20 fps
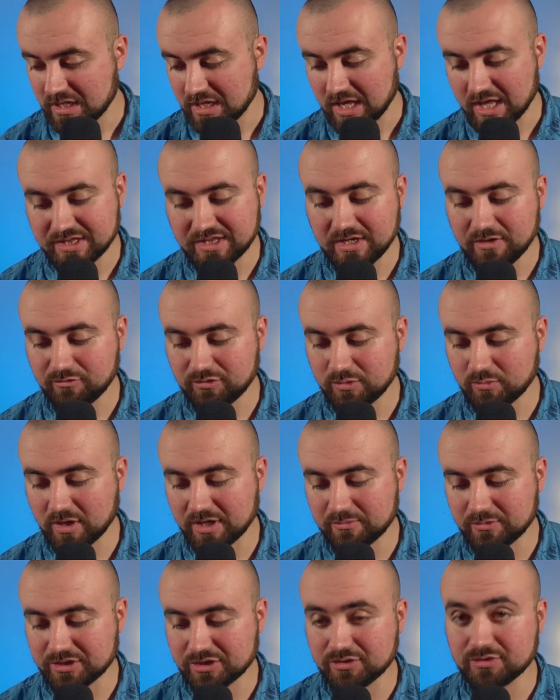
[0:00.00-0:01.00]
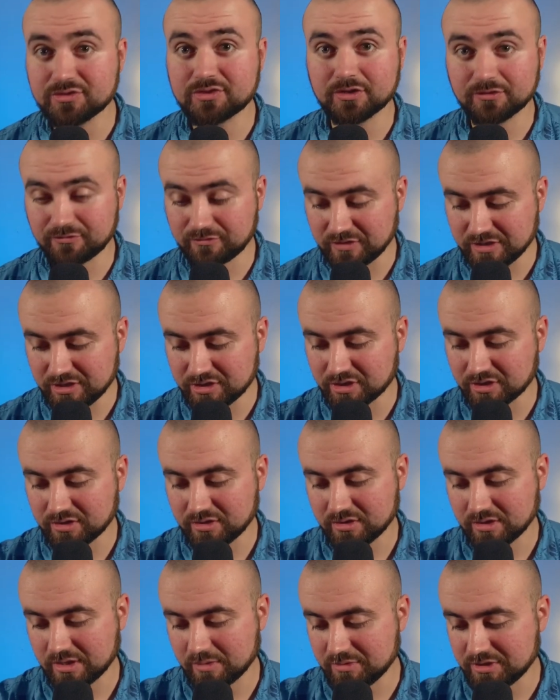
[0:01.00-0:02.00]
And then if we want, we can use our finger
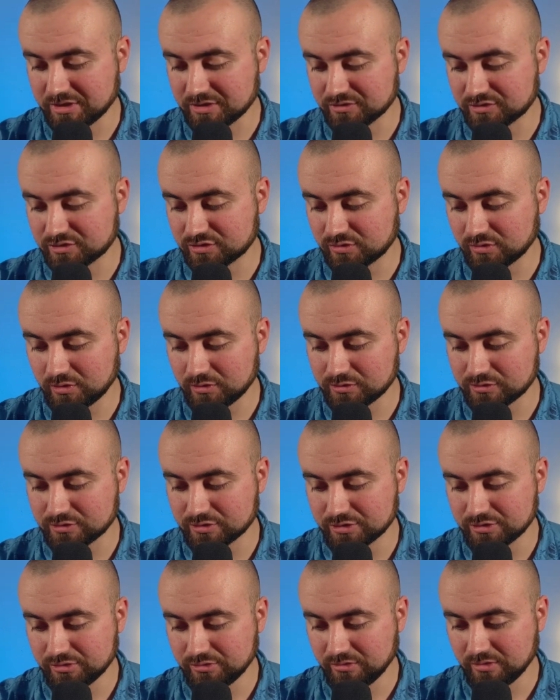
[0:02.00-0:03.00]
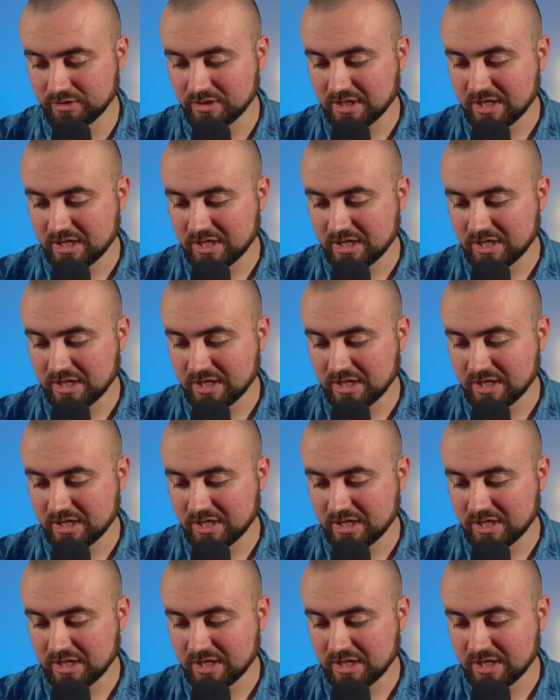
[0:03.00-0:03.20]
and we can scroll through